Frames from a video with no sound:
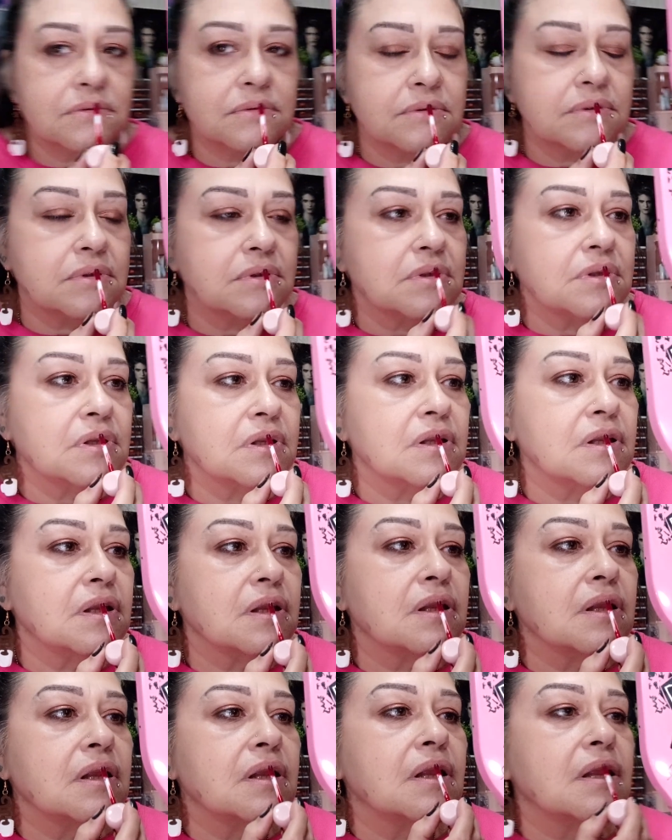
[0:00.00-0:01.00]

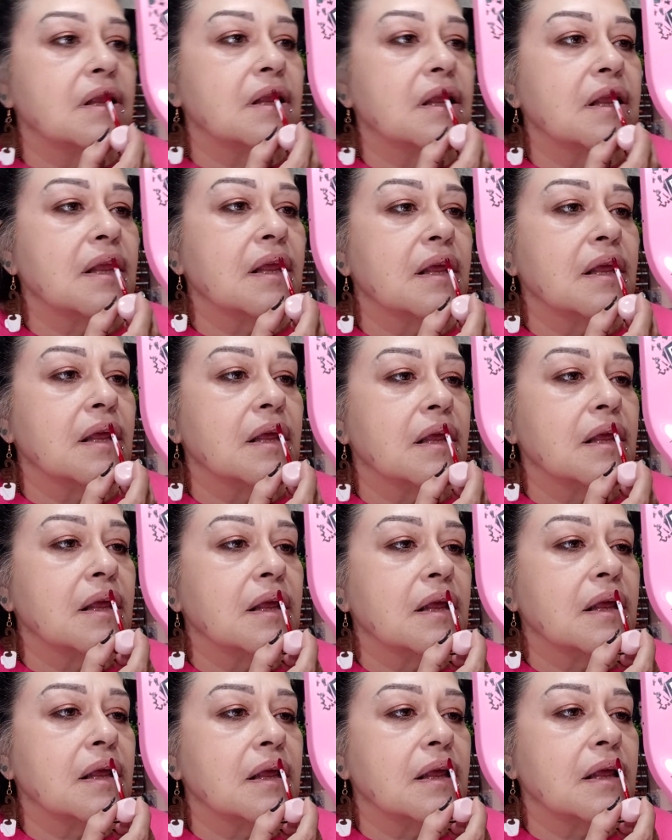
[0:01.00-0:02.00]

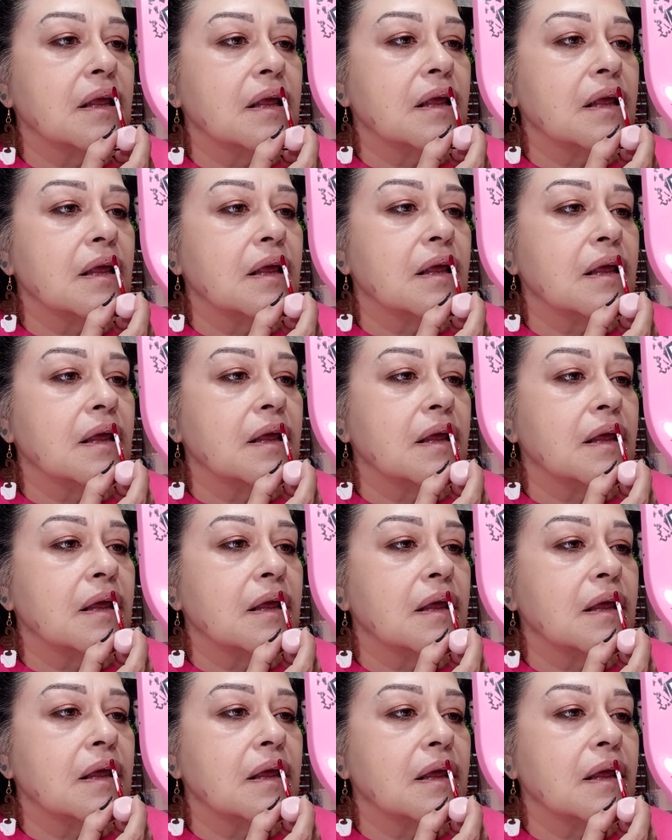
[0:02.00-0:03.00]

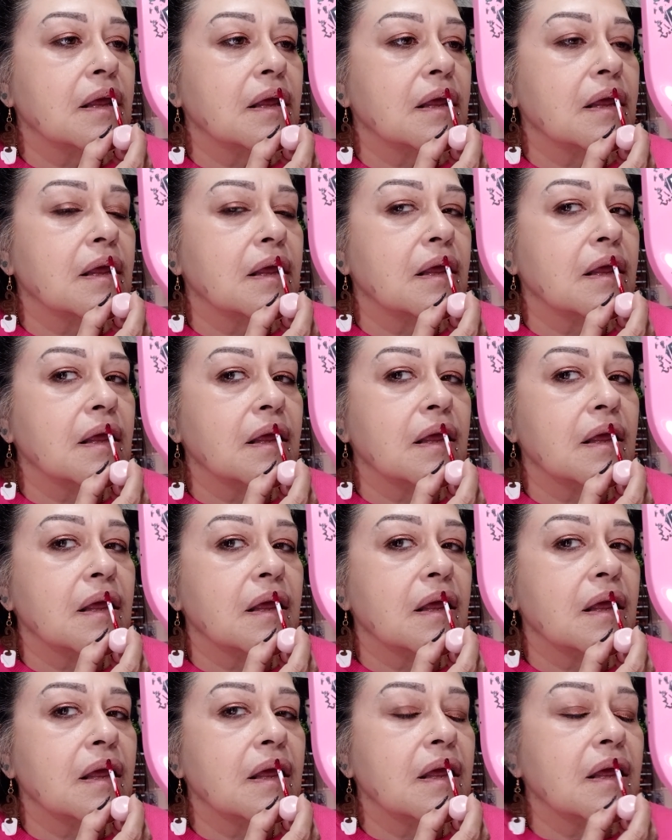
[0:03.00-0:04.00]

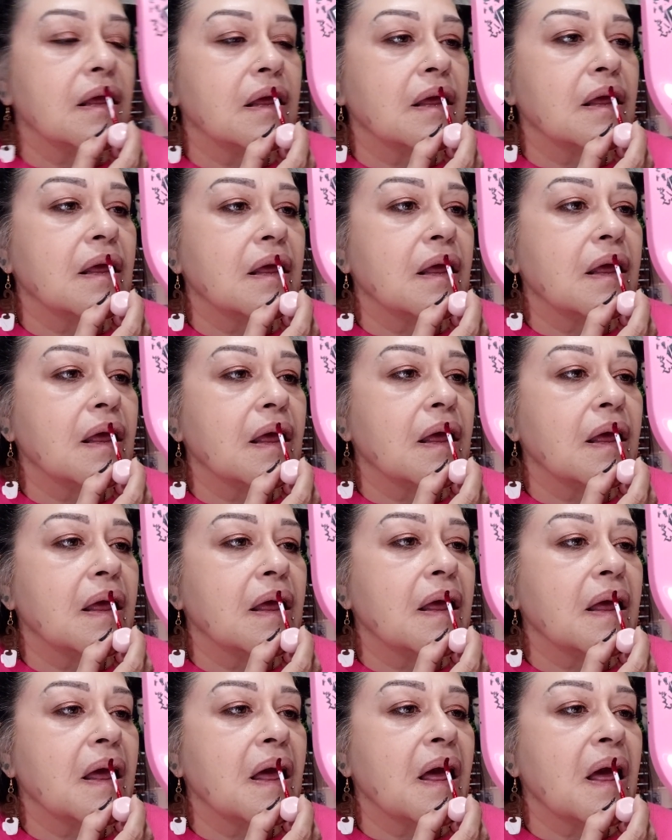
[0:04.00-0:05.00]

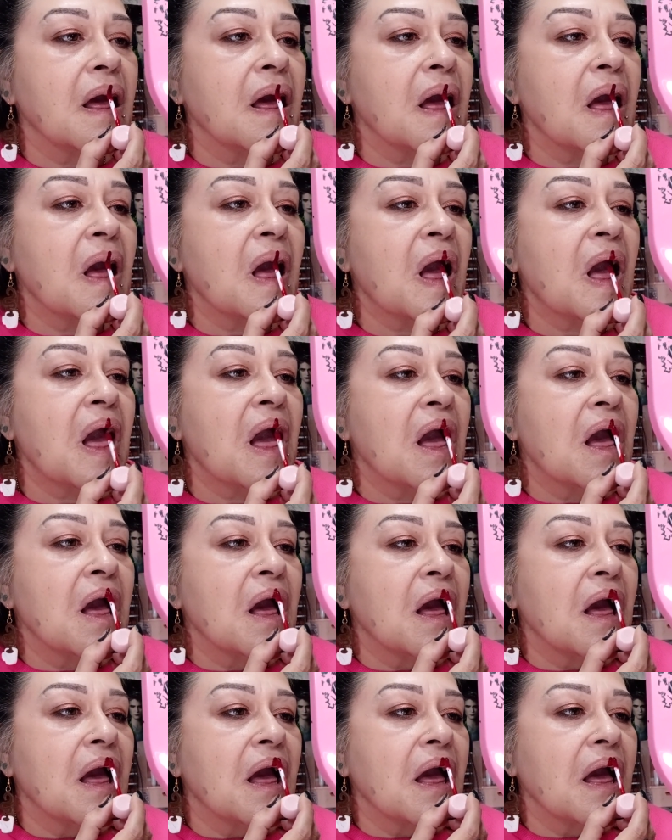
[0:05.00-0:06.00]

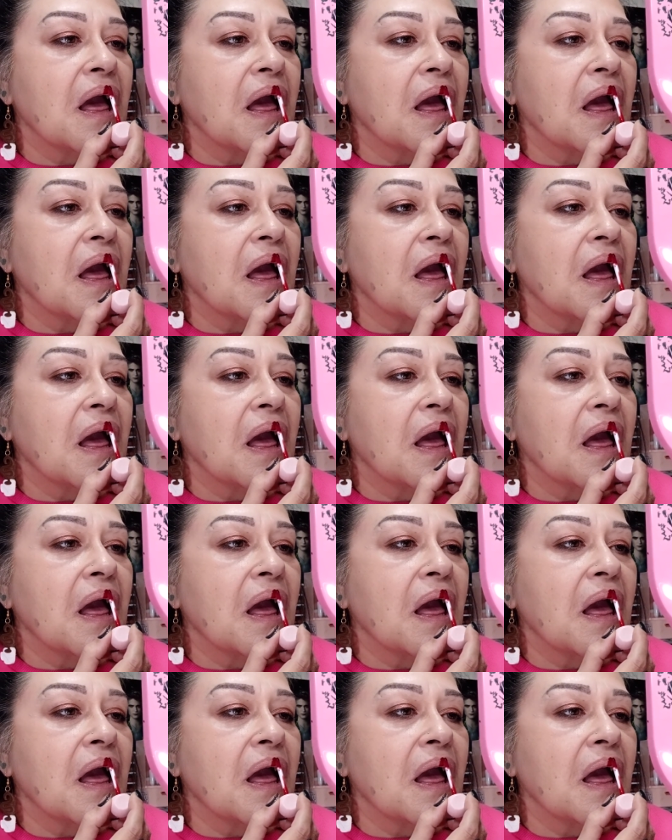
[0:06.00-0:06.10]
Nothing is said.